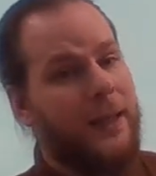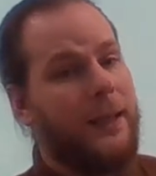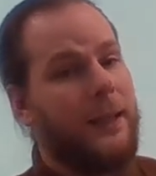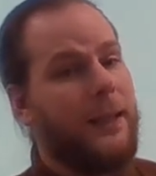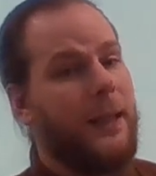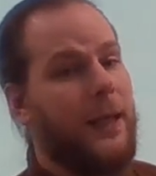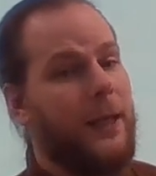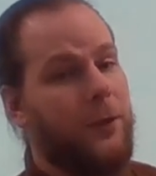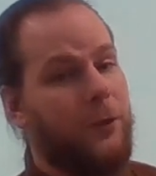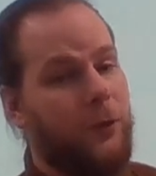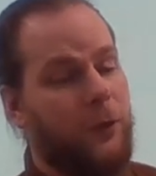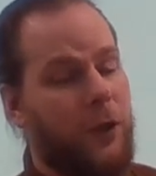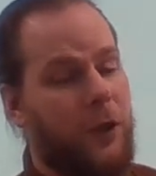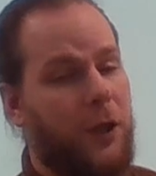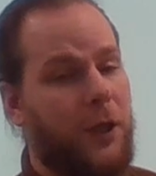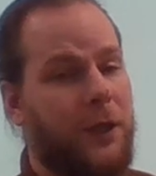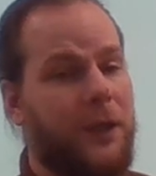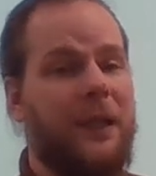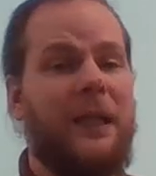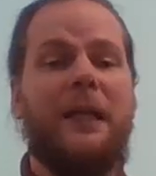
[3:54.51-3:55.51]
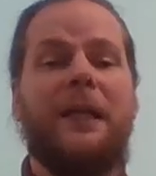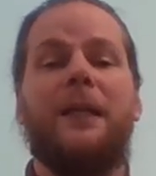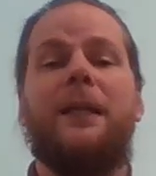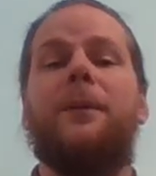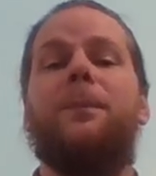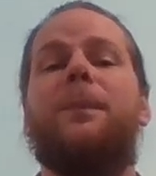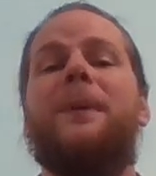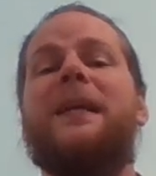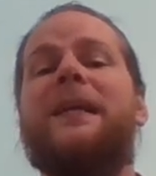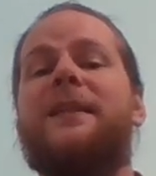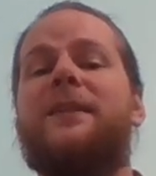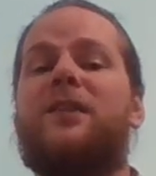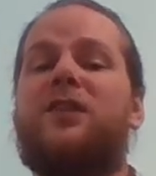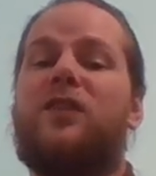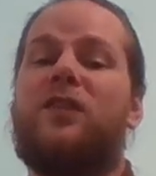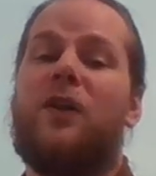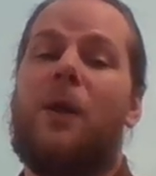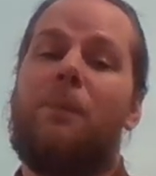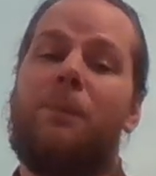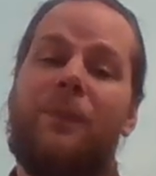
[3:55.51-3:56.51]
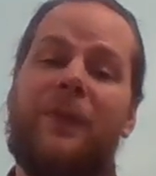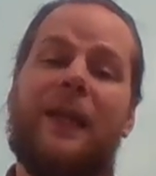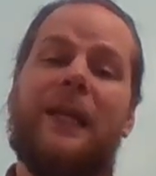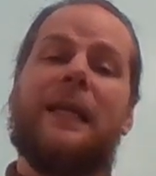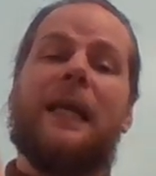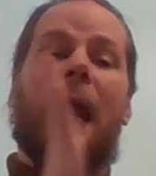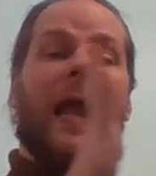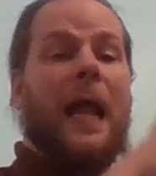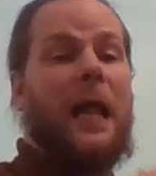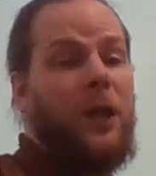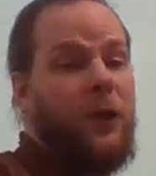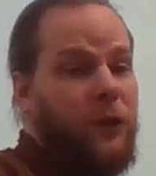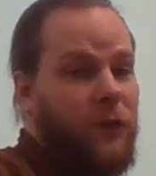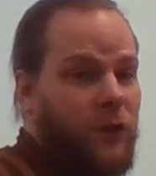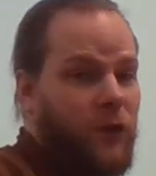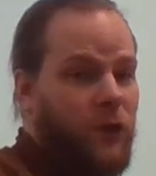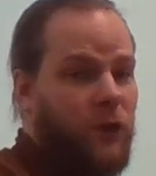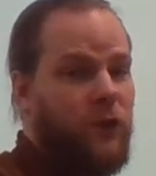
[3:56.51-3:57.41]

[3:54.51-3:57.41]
later on that means something else.